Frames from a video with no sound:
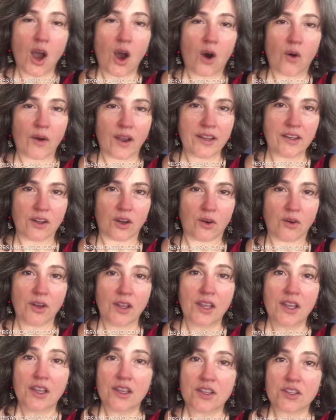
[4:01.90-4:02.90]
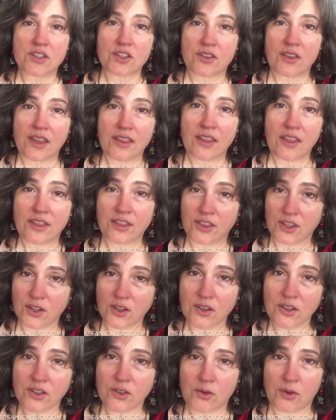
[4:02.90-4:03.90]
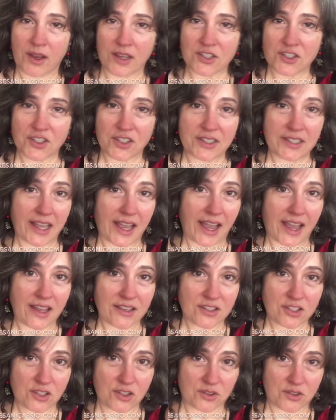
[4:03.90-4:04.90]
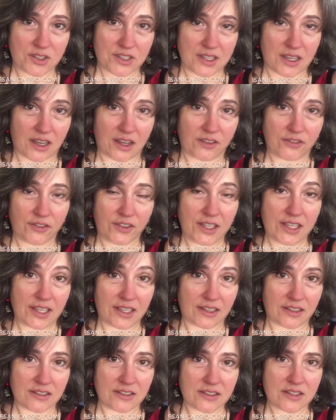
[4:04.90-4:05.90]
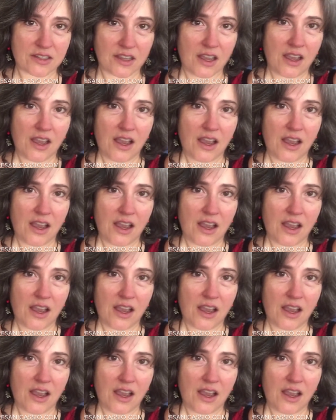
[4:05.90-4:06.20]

Oh, I know. So then the third question to ask yourself is,